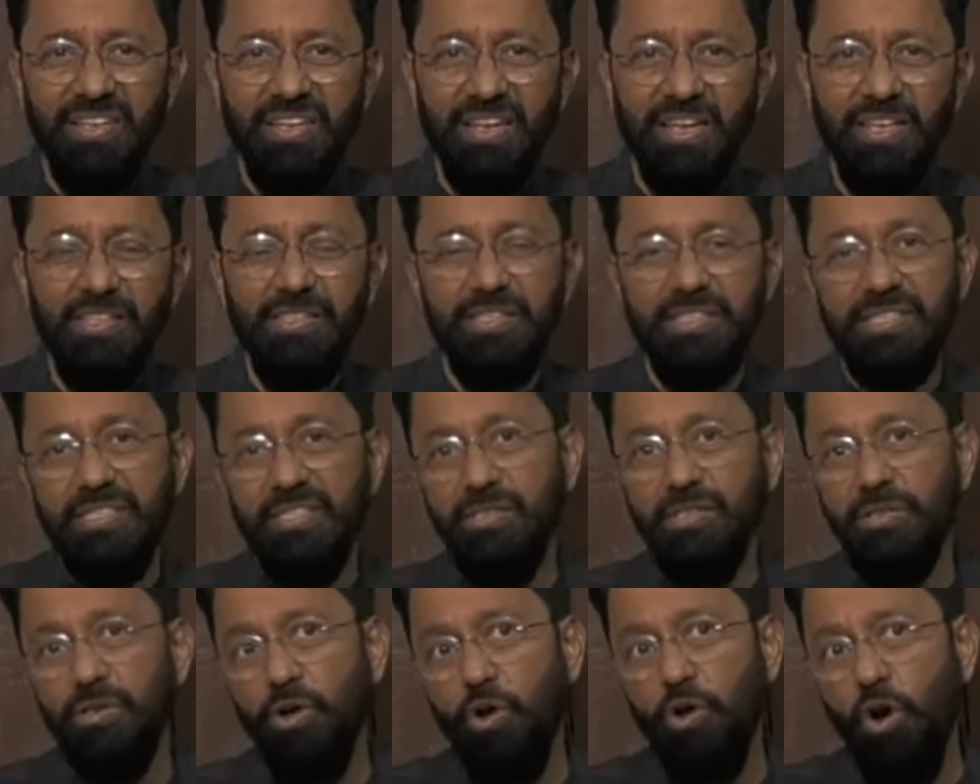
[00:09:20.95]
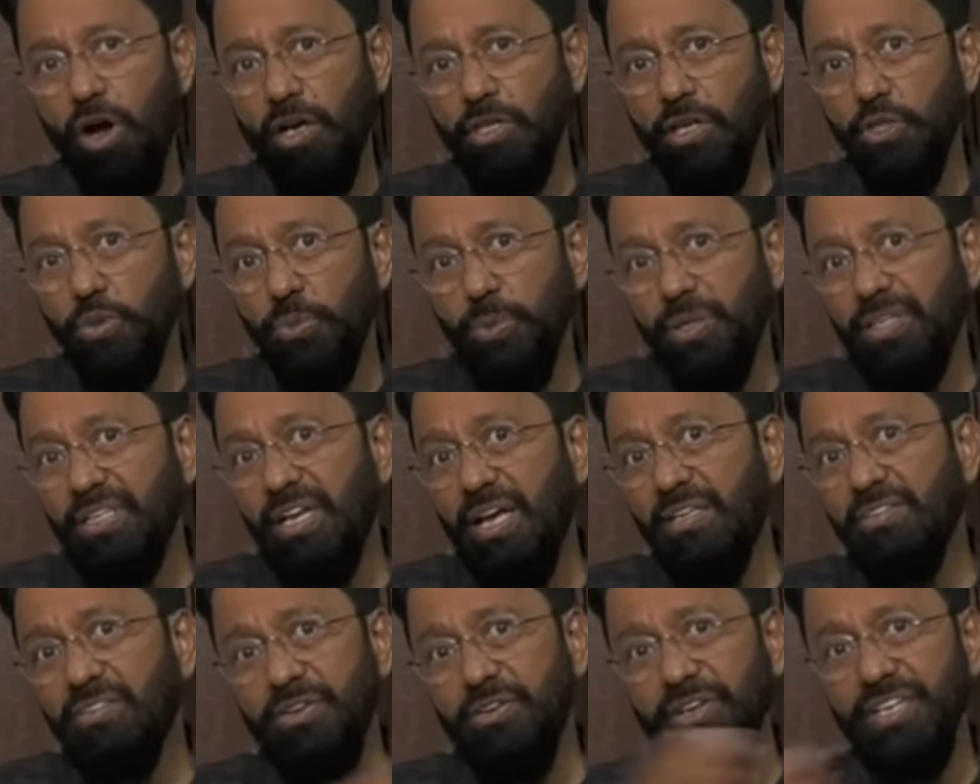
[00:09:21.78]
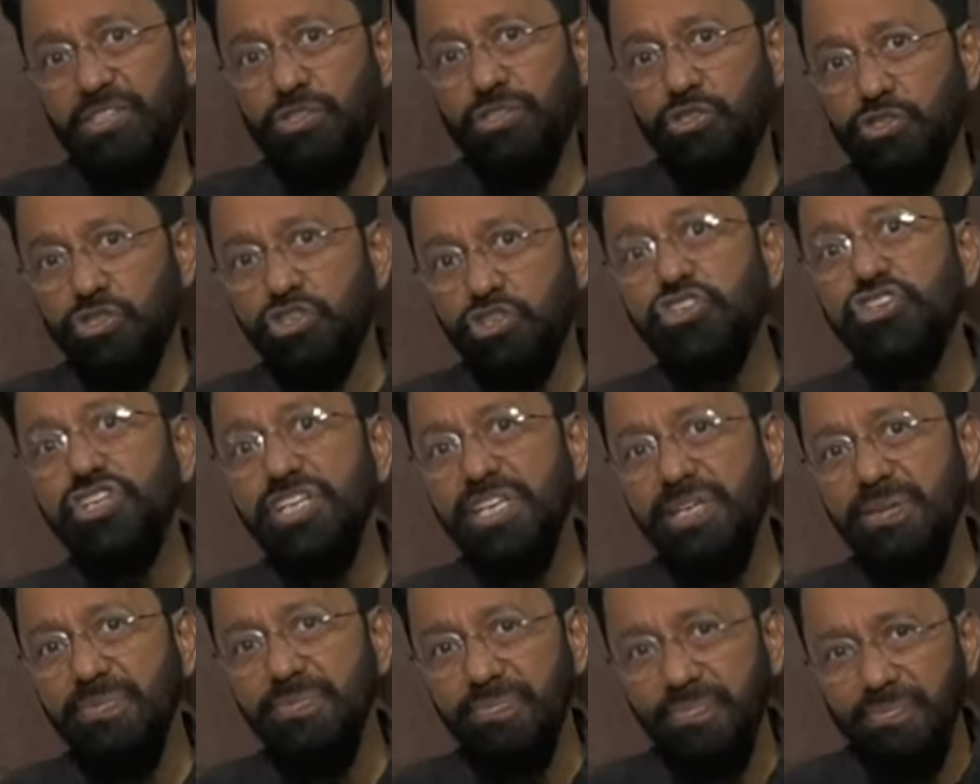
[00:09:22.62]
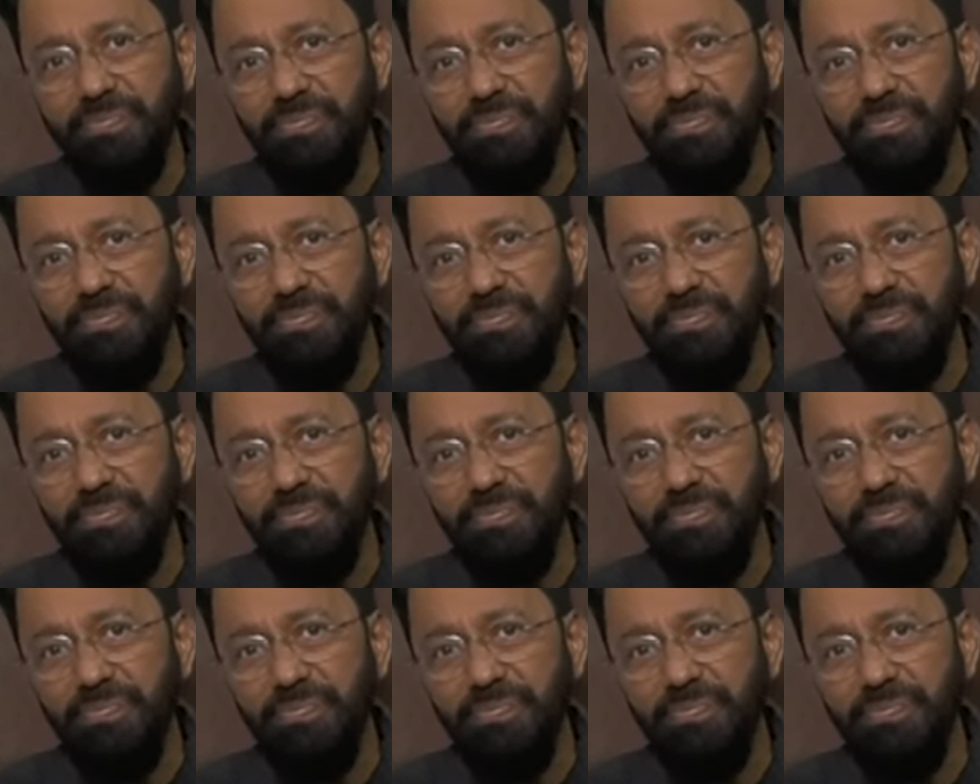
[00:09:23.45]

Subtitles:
is gone to another extreme.